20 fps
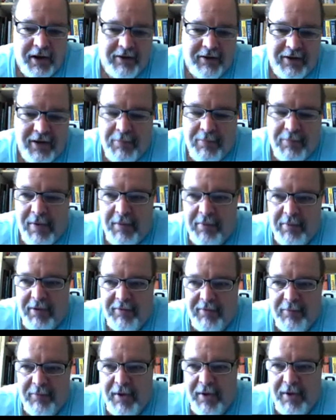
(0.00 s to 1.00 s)
I said, maybe
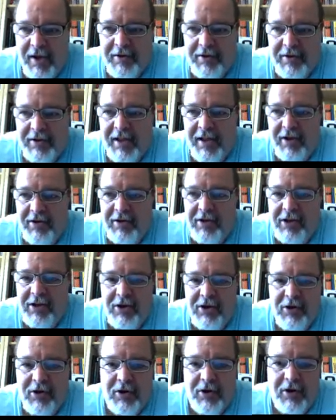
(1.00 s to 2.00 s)
even beyond a cloudy
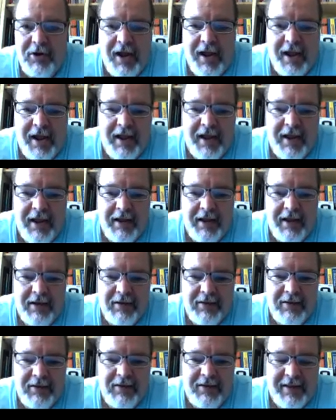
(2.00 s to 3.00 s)
year.
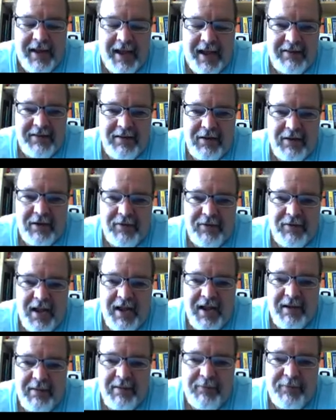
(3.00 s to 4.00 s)
And that's enough
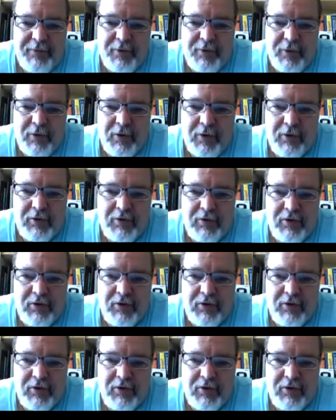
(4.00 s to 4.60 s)
time for